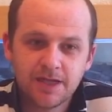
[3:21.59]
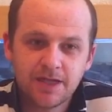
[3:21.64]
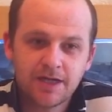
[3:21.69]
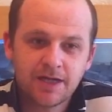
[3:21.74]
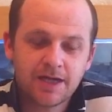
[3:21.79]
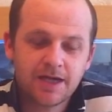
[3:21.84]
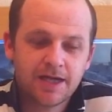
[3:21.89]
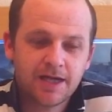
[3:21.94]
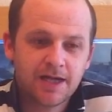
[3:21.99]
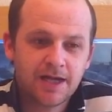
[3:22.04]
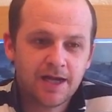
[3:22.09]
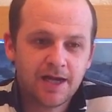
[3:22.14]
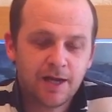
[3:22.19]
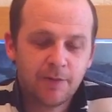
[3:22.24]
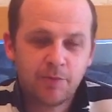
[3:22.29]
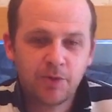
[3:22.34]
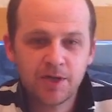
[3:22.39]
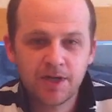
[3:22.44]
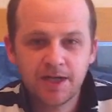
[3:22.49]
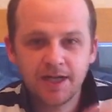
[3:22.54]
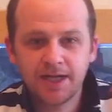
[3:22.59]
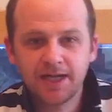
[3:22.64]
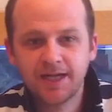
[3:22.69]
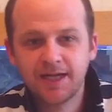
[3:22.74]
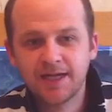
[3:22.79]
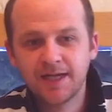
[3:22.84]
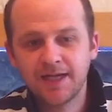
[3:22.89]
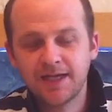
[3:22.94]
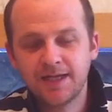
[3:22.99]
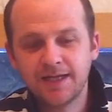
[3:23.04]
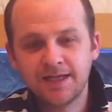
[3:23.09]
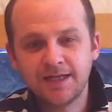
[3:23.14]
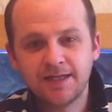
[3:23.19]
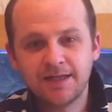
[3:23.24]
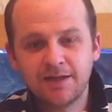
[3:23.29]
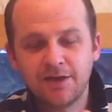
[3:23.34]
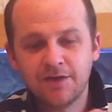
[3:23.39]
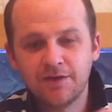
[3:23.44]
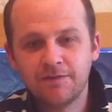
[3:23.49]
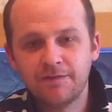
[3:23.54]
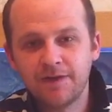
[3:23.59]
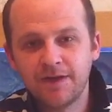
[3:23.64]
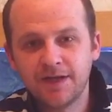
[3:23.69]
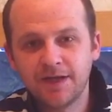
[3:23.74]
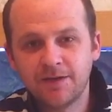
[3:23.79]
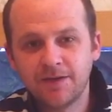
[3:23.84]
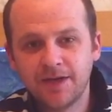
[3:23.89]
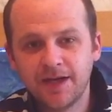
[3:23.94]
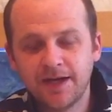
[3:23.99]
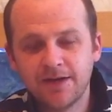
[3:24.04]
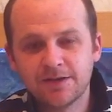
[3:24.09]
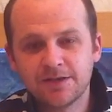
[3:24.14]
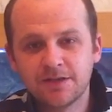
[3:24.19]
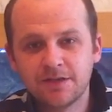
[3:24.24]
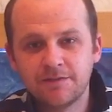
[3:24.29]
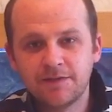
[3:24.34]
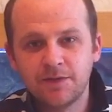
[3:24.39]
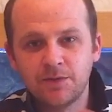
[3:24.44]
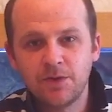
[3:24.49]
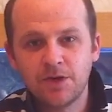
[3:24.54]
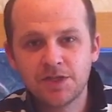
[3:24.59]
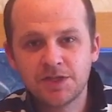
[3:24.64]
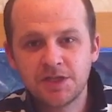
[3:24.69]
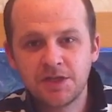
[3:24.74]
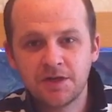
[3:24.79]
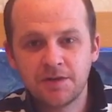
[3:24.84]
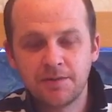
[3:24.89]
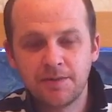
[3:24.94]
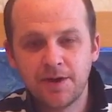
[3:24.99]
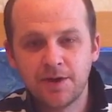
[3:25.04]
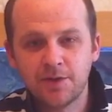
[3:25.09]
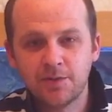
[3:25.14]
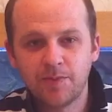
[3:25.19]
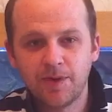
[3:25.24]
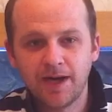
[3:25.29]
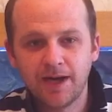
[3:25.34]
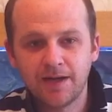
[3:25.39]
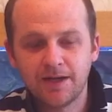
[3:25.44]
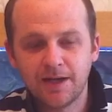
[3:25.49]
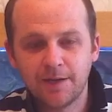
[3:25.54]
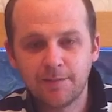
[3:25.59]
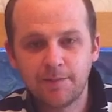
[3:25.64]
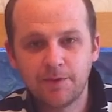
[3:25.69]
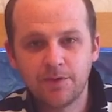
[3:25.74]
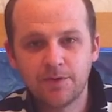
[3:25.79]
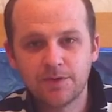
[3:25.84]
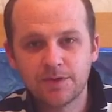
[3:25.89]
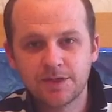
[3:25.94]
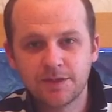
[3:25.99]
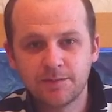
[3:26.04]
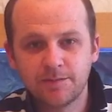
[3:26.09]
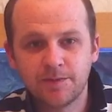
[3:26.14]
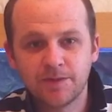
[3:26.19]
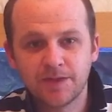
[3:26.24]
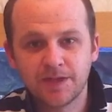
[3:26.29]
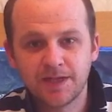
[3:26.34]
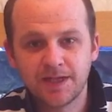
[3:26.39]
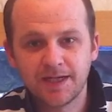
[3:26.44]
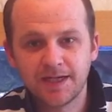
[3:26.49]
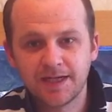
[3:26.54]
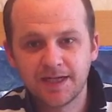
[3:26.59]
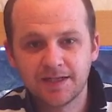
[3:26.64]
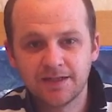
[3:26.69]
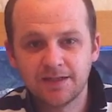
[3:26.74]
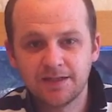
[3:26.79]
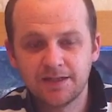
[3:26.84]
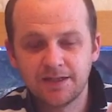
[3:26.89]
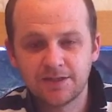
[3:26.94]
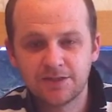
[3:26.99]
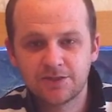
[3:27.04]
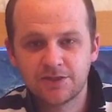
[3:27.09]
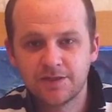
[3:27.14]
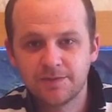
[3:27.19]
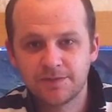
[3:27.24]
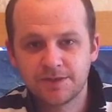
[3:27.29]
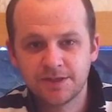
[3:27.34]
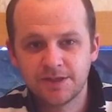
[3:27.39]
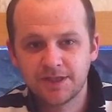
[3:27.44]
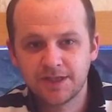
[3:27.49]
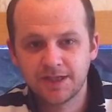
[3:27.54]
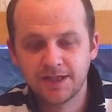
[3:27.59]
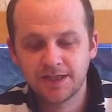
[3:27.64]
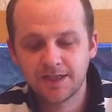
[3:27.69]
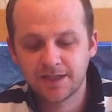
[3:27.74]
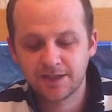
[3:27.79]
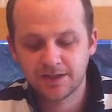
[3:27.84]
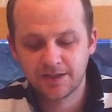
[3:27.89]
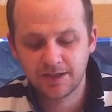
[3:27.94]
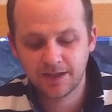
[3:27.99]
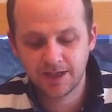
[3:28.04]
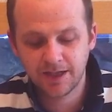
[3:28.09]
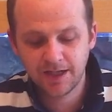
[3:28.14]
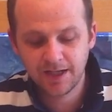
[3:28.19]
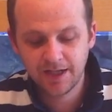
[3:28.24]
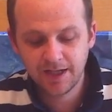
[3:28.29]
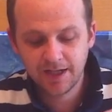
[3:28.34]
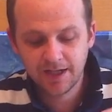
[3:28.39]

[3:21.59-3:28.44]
I'll put a link in on the video now, so if you're watching on a mobile, I'll also put the link in the description. You can click on that.